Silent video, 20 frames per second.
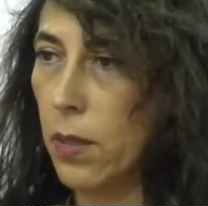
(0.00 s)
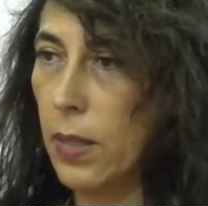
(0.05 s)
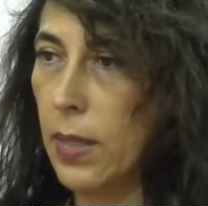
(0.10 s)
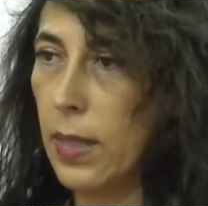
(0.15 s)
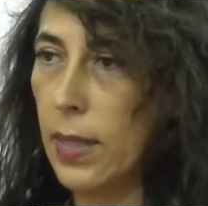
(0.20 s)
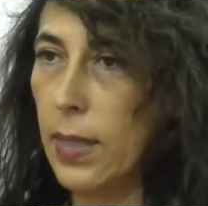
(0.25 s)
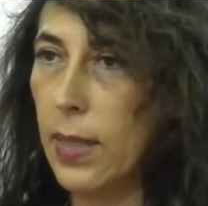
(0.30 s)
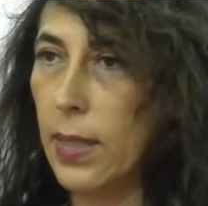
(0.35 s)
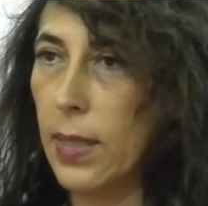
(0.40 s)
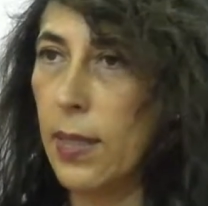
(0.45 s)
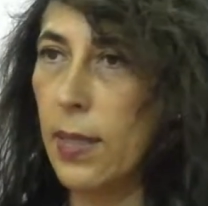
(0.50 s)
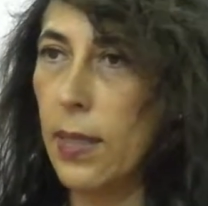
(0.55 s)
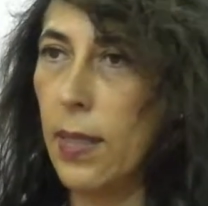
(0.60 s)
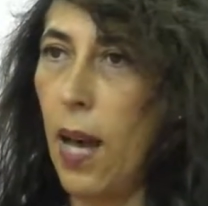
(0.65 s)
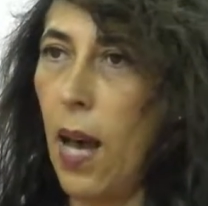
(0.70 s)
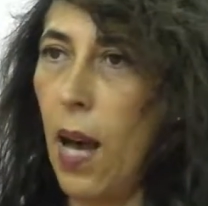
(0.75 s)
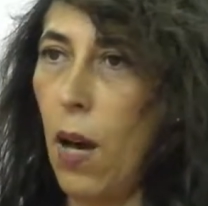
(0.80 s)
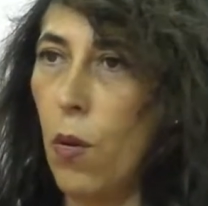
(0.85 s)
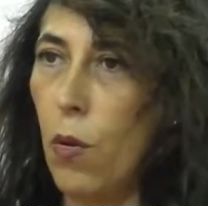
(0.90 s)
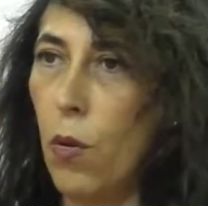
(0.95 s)
This is
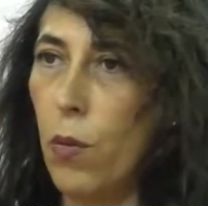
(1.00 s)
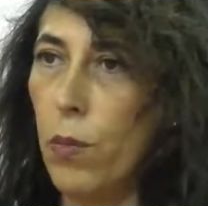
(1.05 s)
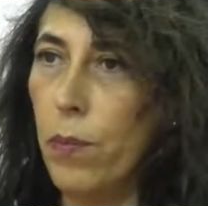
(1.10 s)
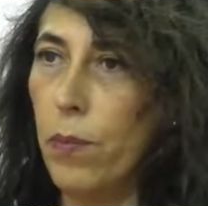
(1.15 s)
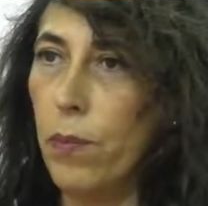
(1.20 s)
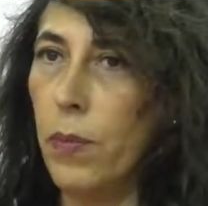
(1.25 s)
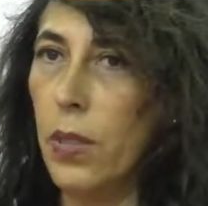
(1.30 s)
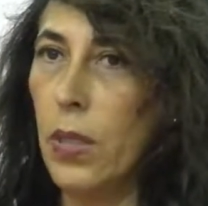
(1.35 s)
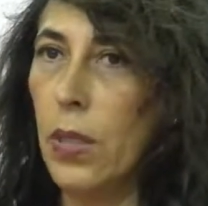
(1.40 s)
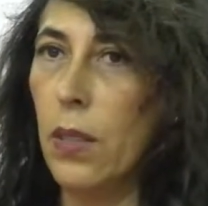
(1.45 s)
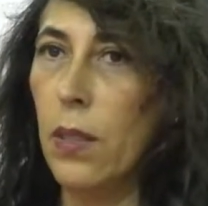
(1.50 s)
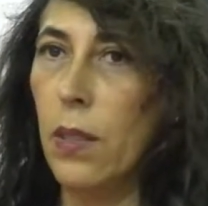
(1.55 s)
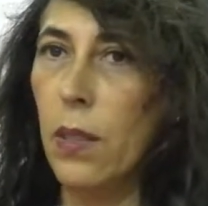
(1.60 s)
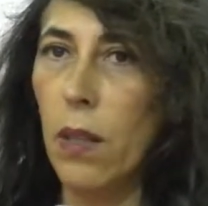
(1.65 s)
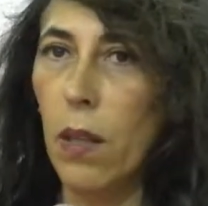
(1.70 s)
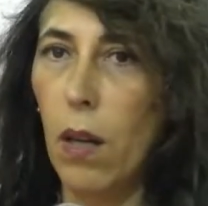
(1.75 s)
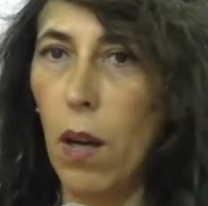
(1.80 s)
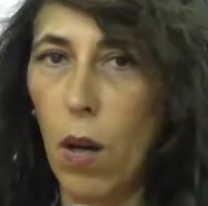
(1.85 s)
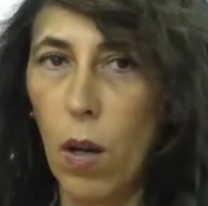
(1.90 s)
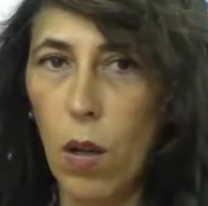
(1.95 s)
how
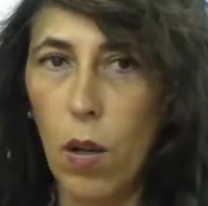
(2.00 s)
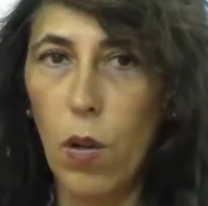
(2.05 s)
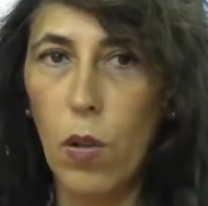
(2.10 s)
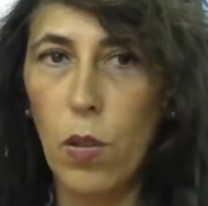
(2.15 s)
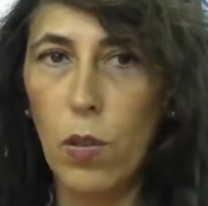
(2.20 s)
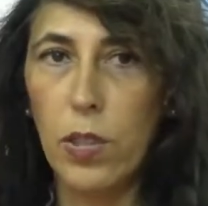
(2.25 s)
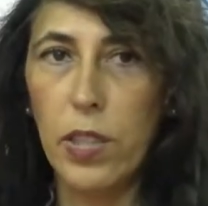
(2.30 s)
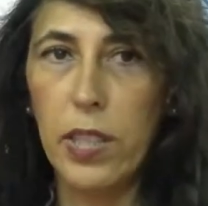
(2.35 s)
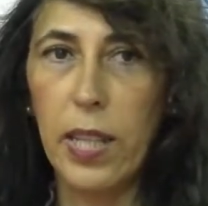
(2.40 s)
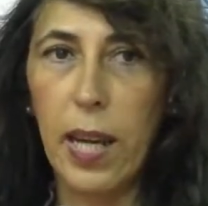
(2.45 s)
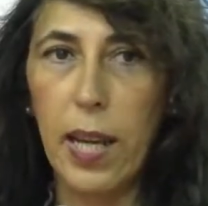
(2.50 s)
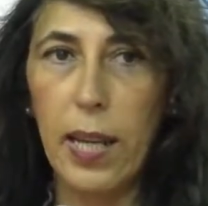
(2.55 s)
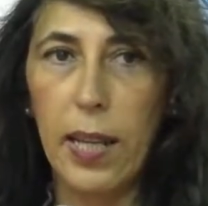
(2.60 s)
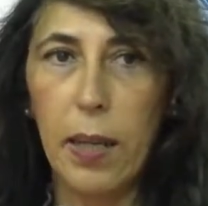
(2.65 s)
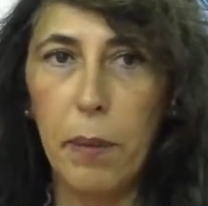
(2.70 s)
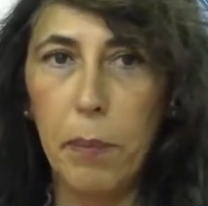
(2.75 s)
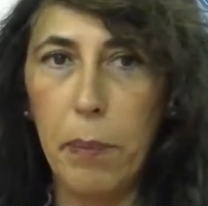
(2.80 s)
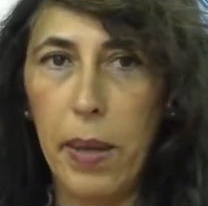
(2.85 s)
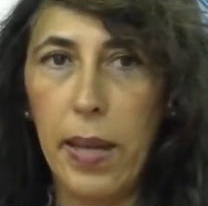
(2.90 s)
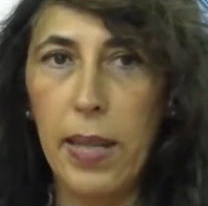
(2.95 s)
all
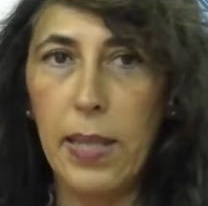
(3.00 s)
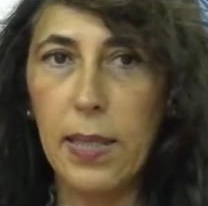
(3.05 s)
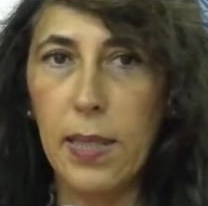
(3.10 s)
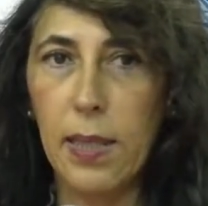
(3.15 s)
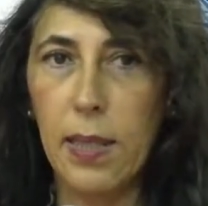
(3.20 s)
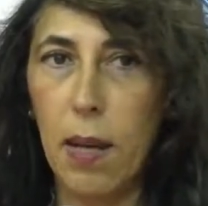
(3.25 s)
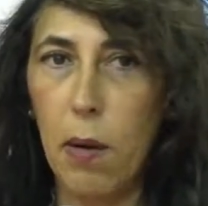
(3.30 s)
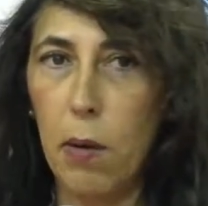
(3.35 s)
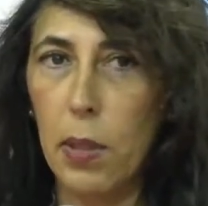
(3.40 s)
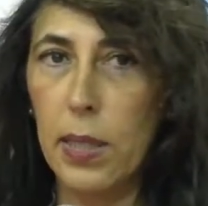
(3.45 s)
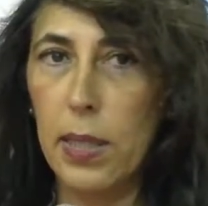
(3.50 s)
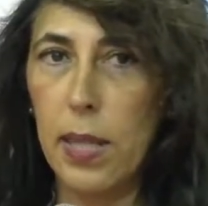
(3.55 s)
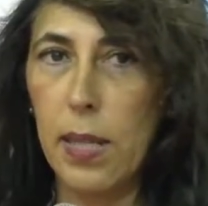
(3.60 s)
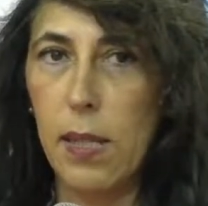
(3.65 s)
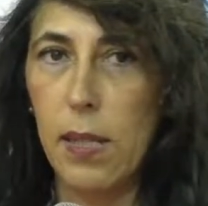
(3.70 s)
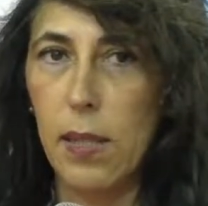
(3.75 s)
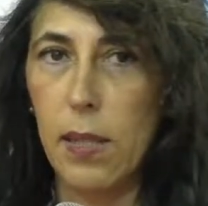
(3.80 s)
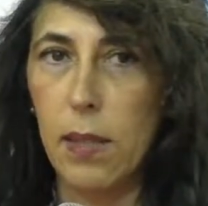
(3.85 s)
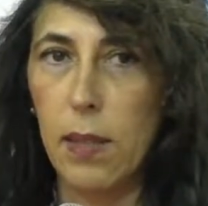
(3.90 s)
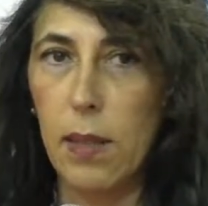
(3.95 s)
China pays
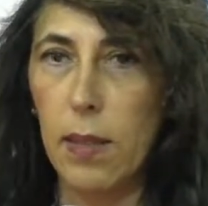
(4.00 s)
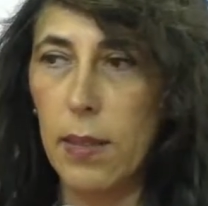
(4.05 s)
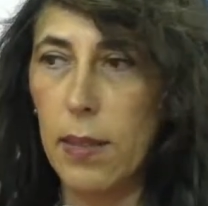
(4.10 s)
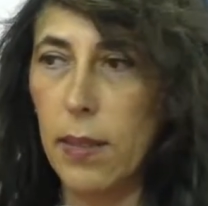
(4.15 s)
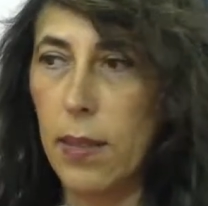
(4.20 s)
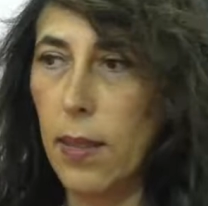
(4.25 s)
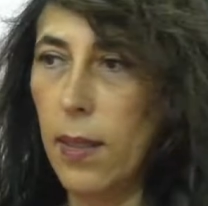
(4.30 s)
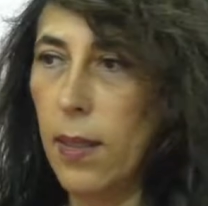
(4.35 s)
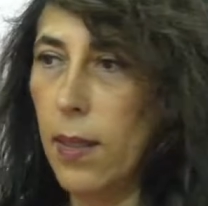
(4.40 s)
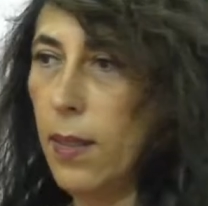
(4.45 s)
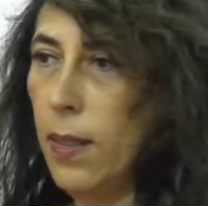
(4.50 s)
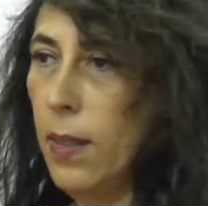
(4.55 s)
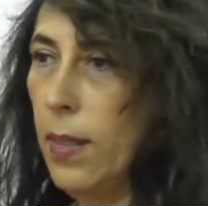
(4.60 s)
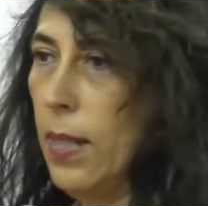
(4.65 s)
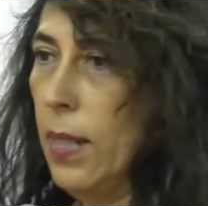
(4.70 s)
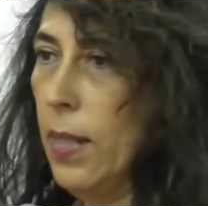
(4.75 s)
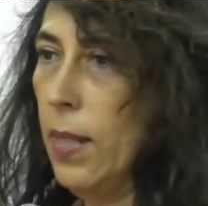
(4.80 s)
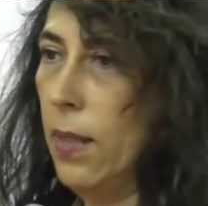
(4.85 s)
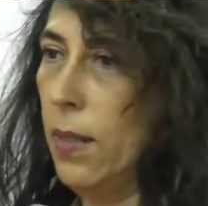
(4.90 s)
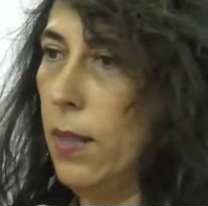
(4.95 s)
nowadays. It's
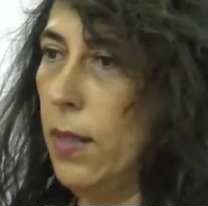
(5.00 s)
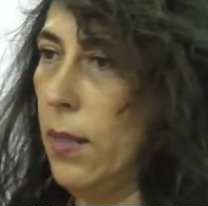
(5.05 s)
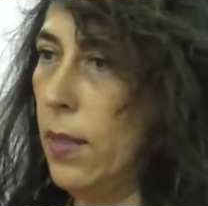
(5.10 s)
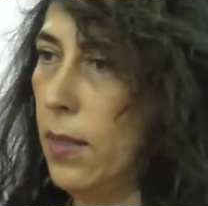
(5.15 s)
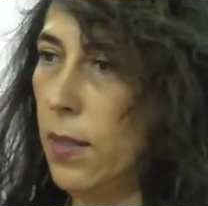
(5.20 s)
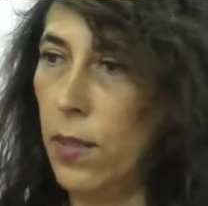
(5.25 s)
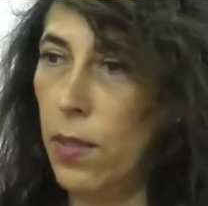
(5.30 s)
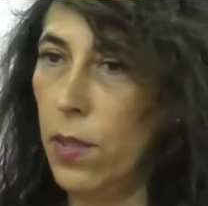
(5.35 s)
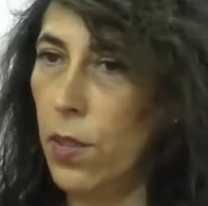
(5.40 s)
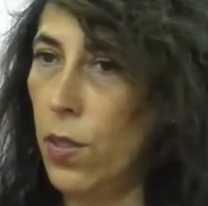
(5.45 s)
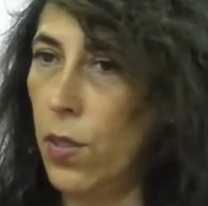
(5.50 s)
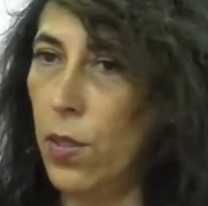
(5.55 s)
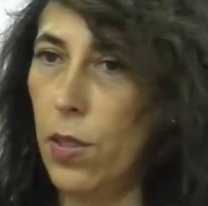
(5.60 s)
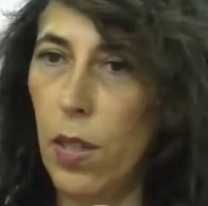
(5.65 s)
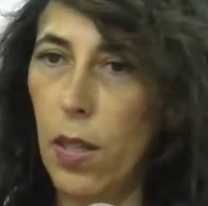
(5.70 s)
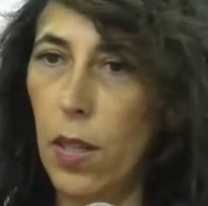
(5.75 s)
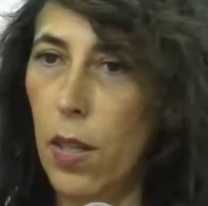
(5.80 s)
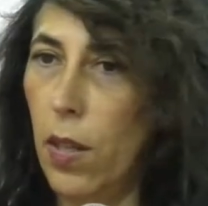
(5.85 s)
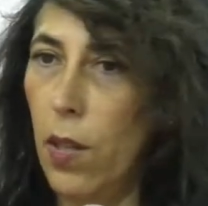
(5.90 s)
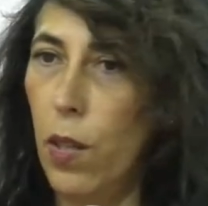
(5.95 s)
just
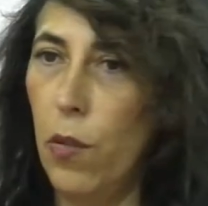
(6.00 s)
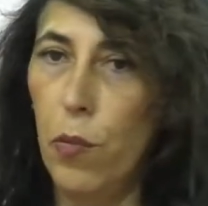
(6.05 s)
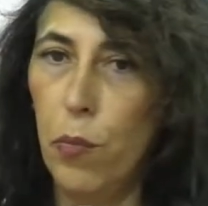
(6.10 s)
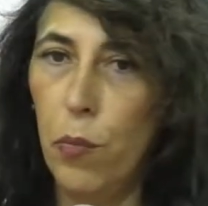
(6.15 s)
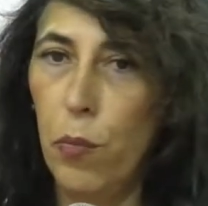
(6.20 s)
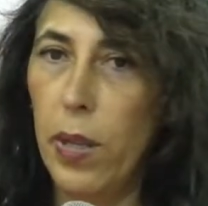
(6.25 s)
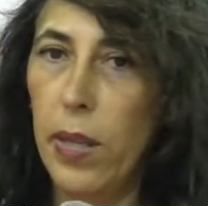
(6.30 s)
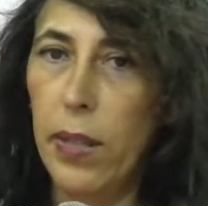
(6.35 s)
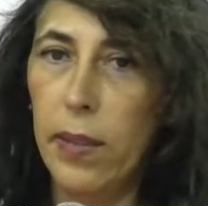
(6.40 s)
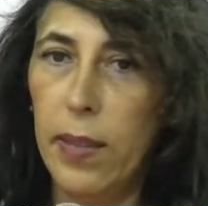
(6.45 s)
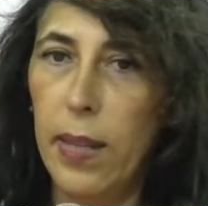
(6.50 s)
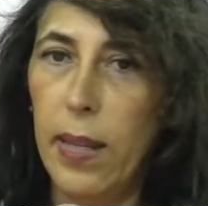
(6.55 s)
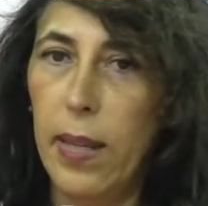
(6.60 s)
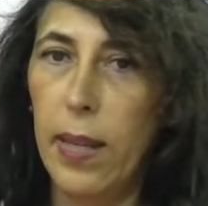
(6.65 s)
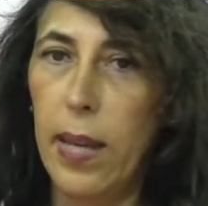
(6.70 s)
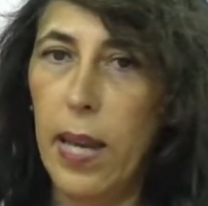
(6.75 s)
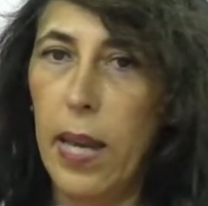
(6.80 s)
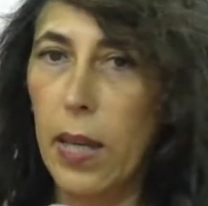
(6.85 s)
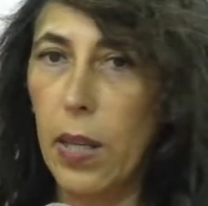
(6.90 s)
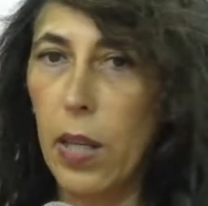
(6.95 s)
read
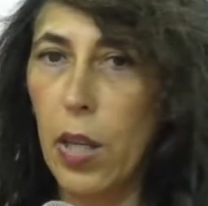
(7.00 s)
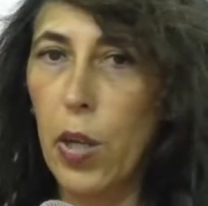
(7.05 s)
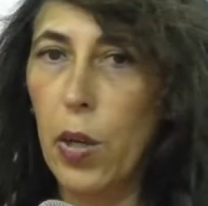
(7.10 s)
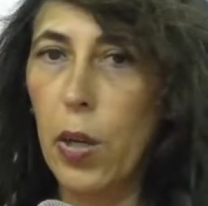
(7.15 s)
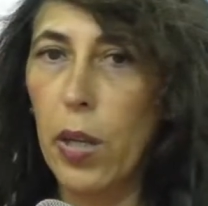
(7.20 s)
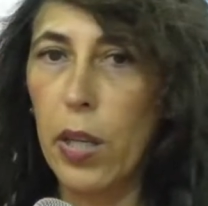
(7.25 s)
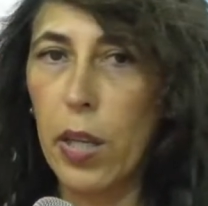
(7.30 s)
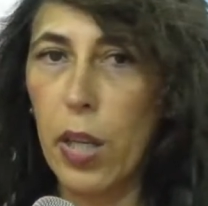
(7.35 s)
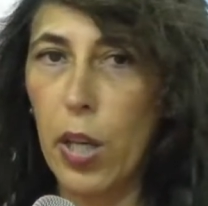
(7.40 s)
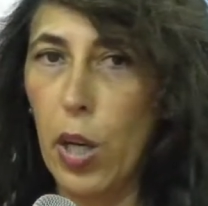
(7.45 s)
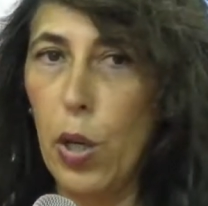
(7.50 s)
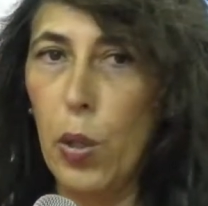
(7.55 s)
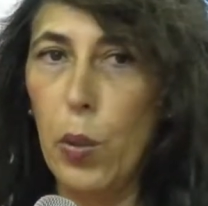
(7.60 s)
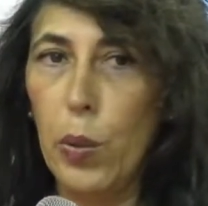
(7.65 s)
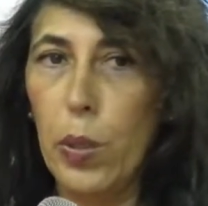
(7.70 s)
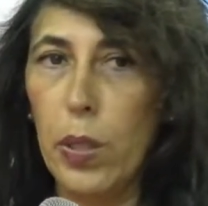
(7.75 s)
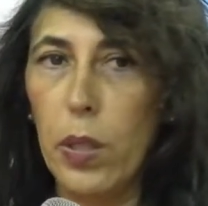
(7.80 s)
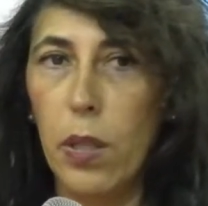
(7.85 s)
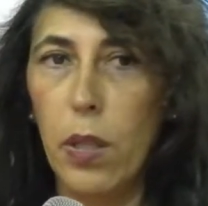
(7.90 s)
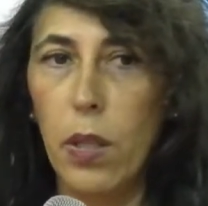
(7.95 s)
the QR
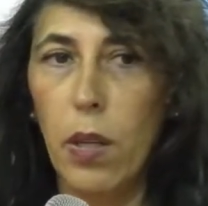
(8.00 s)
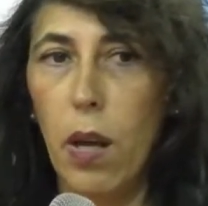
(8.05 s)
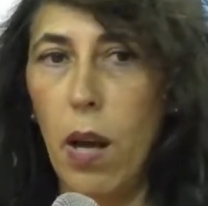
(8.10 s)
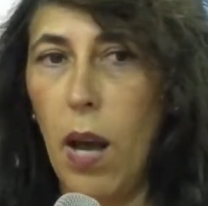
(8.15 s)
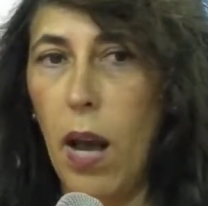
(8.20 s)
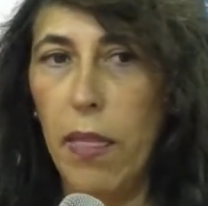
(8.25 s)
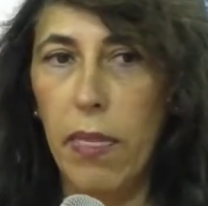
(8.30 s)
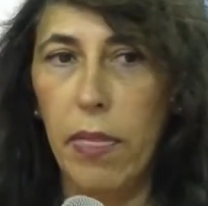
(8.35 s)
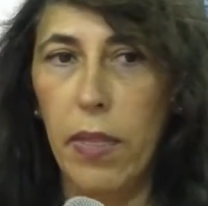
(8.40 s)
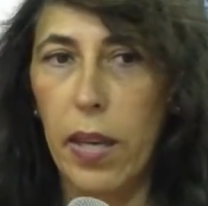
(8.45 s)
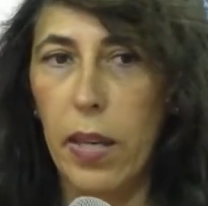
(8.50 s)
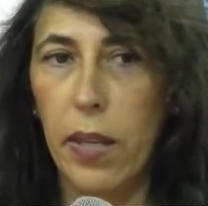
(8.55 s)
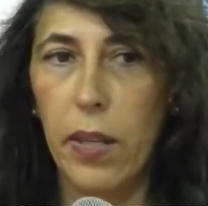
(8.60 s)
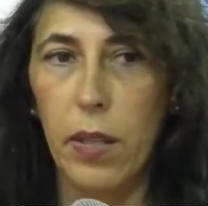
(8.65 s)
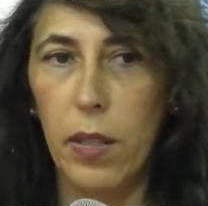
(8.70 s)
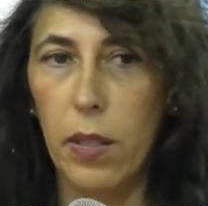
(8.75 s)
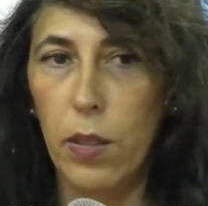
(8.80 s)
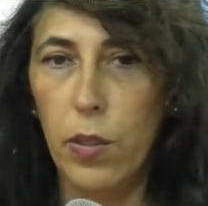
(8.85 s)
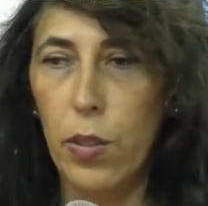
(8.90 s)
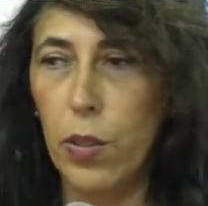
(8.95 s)
code, and
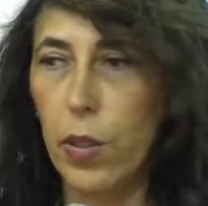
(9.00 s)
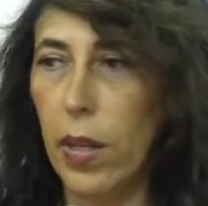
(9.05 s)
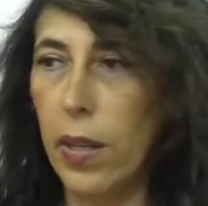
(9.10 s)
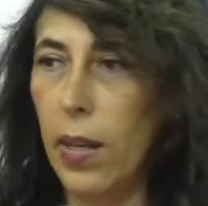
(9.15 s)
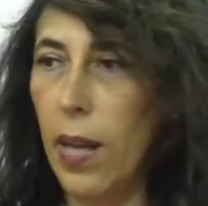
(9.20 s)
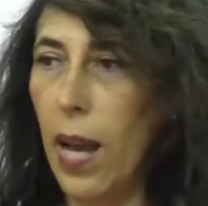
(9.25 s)
then you can